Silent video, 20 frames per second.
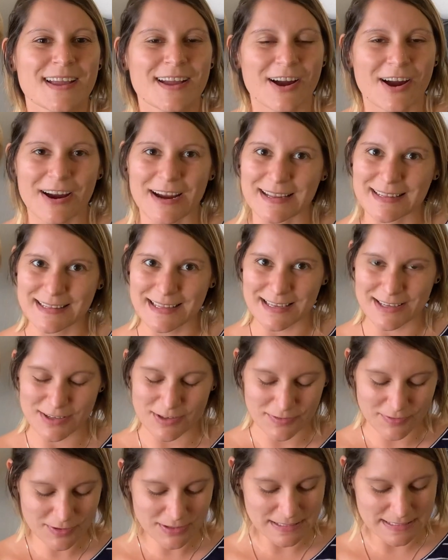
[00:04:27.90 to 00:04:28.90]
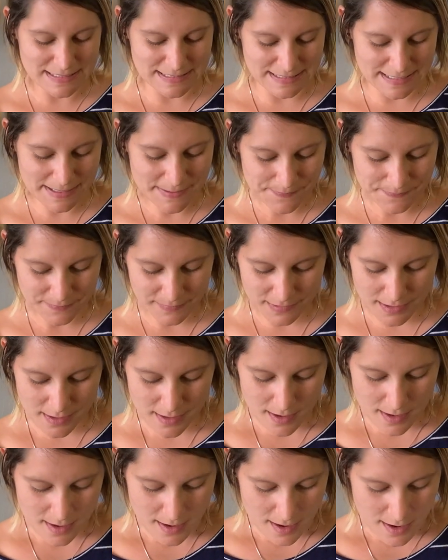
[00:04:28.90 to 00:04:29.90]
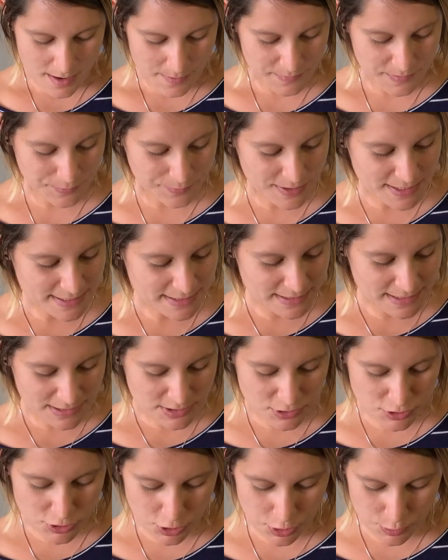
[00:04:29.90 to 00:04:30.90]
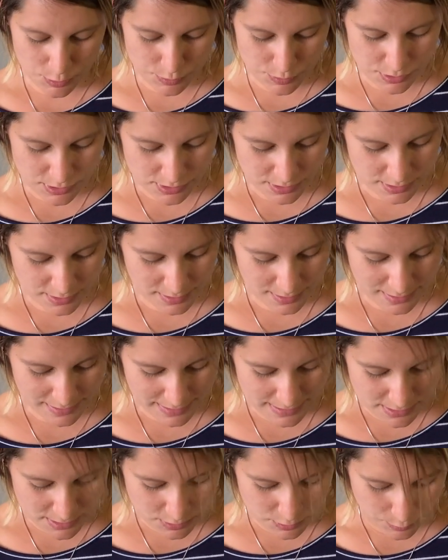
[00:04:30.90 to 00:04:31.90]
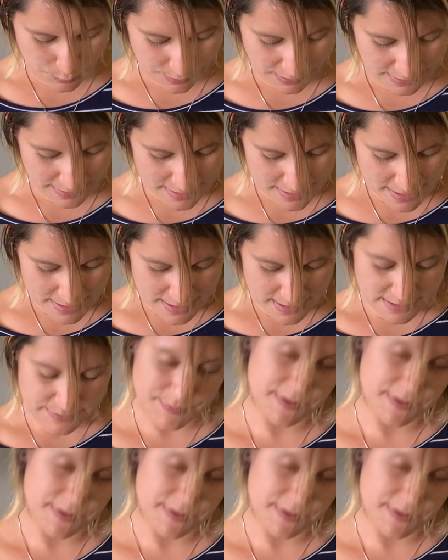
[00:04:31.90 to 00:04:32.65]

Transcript: All right, thank you for listening. The reason I chose this story is